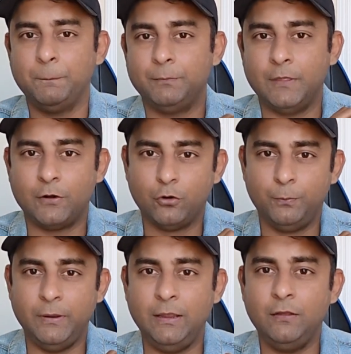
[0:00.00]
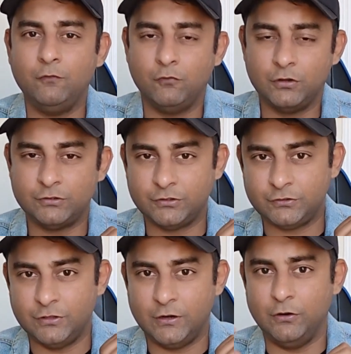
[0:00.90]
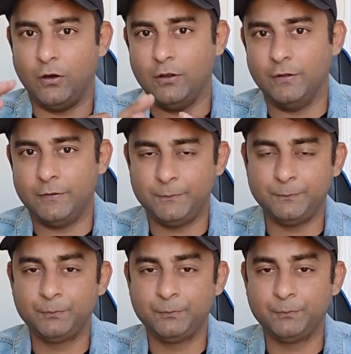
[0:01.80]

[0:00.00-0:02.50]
the rupee versus the dollar.